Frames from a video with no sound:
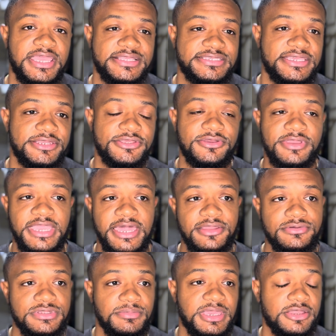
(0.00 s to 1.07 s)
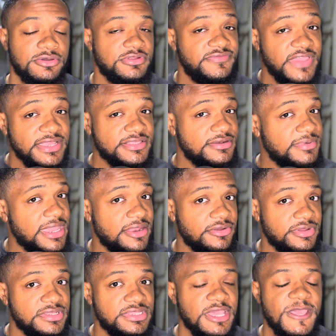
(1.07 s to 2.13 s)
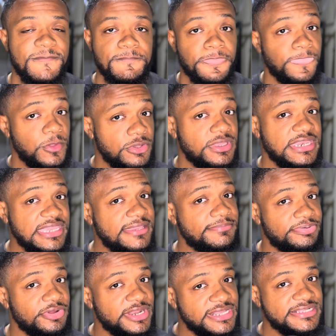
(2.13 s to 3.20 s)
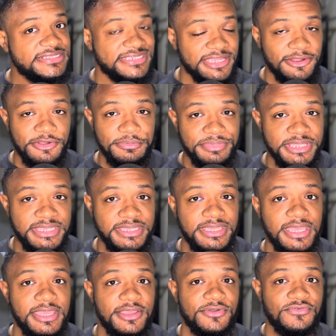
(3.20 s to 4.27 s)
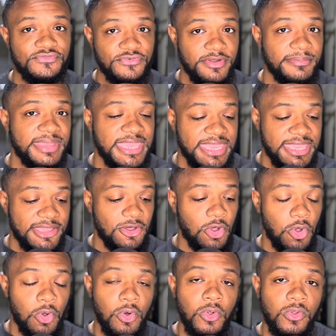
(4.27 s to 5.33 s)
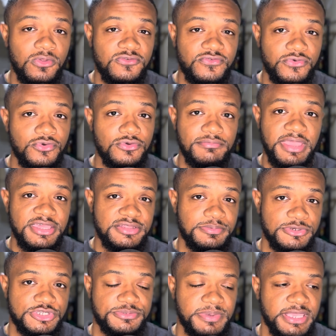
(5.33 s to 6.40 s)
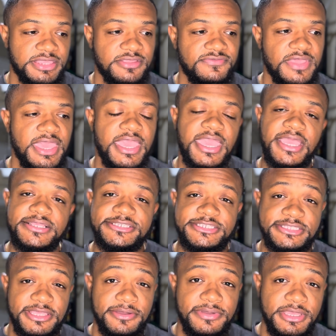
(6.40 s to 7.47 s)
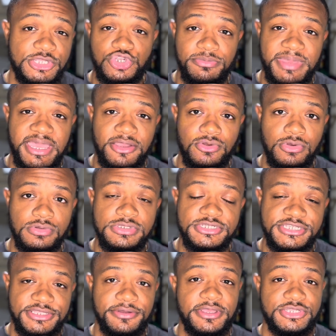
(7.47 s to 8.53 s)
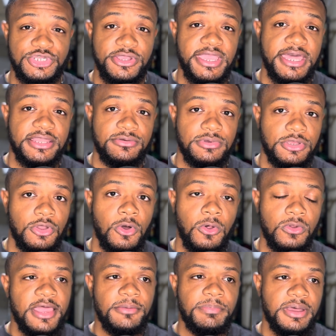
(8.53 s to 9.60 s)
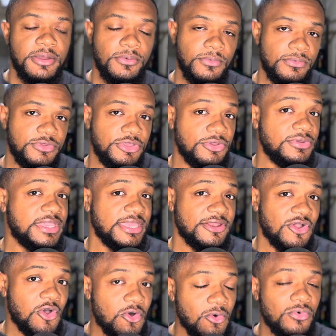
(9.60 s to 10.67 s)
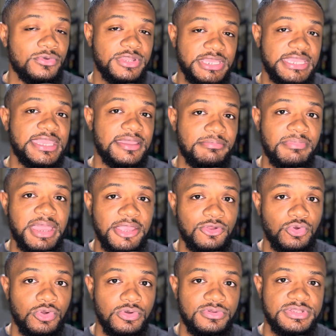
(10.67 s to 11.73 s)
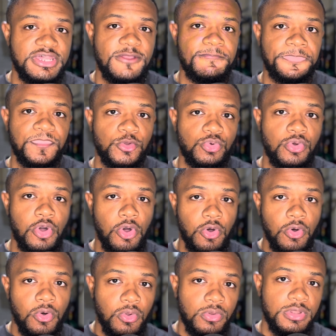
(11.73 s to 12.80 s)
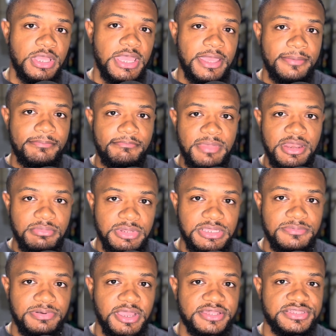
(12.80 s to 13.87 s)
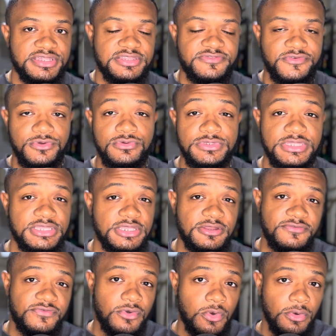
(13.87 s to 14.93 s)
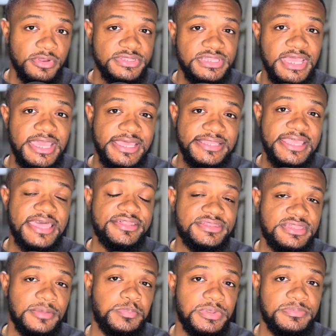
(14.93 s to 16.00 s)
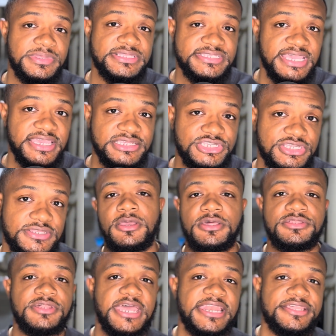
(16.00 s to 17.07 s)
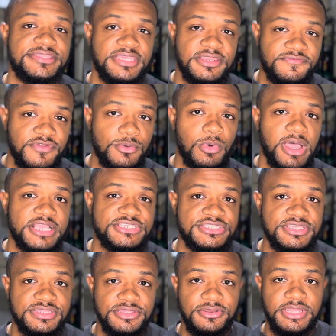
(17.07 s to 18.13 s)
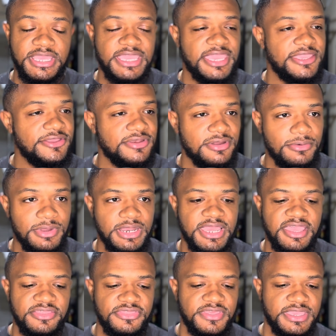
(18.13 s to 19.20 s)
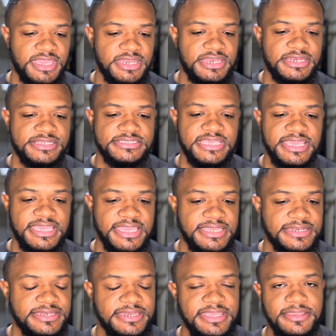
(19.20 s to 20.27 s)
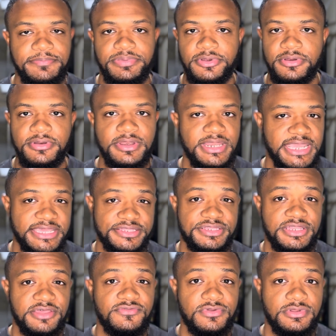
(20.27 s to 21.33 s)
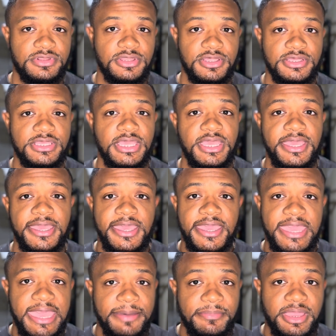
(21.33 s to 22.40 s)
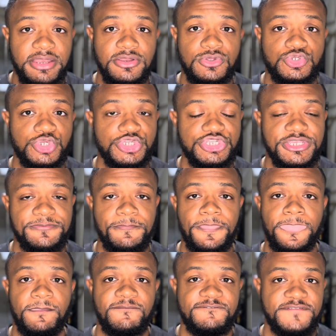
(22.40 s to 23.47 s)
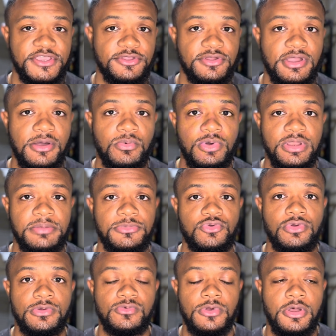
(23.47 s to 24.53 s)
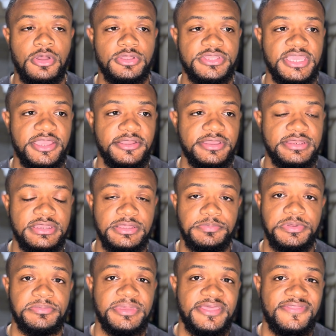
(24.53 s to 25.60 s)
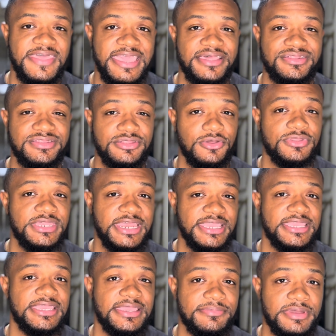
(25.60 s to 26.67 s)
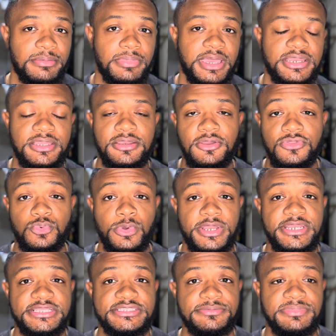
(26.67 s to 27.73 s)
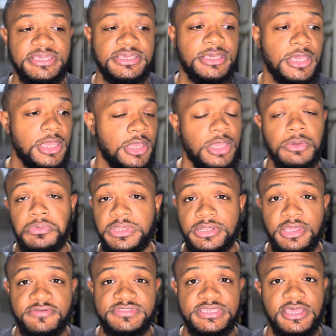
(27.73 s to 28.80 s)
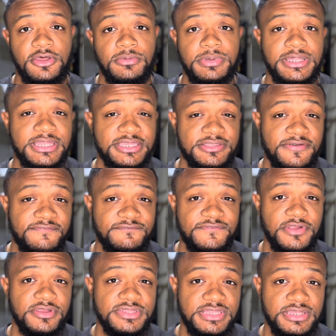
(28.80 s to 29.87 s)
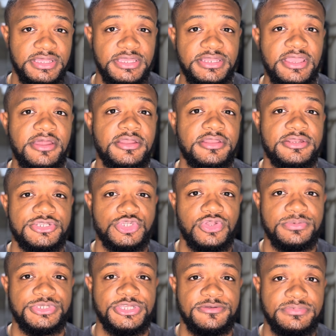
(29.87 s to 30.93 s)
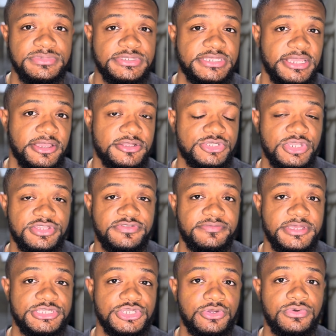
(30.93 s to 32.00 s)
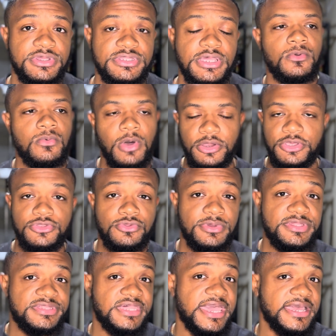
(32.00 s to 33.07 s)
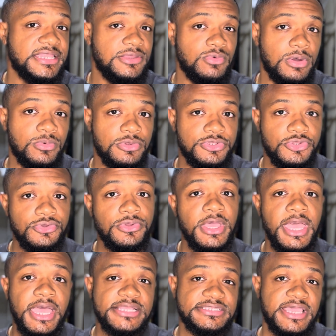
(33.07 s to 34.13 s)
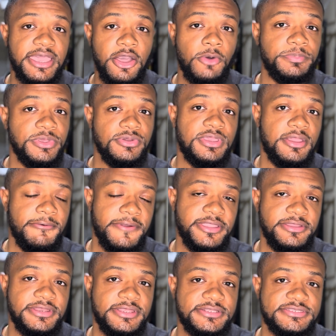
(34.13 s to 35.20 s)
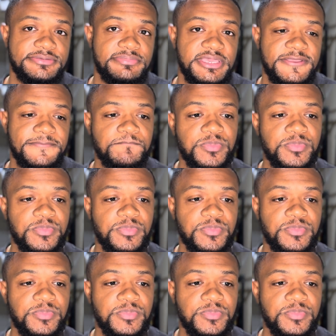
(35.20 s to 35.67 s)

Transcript: hitting your calories and macros. Fact of the matter is, you can eat pretty terribly from a whole food-based perspective and still hit your macros and still hit your calorie goals. But you can only get micros through whole, minimally processed foods, and then of course, that supplementation. So that is it. If you watch this and you're like, hey, you know what? I think I need to take a deeper next level look at my nutrition, figure out what I'm doing wrong there and implement that so that I can get my body and health where I need to be. We love to help. Click the first link down in the description, take our transformation quiz, walk you through exactly what we'll do to help you get where you need to be.